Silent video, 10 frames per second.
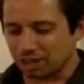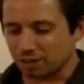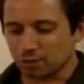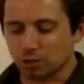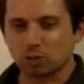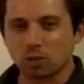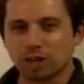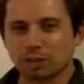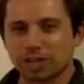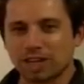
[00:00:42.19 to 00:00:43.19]
the first
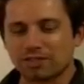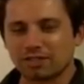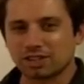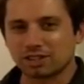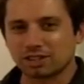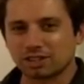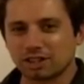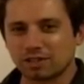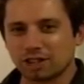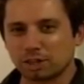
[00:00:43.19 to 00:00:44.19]
wine we have here is a
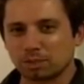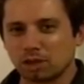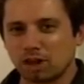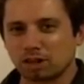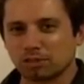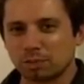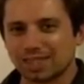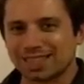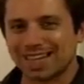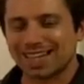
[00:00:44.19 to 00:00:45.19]
Sauvignon Blanc from the
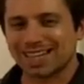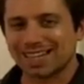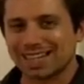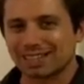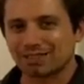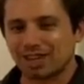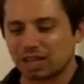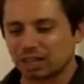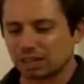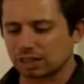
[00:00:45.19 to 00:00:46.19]
Santa Ynez
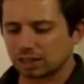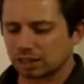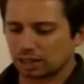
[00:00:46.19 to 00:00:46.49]
Valley,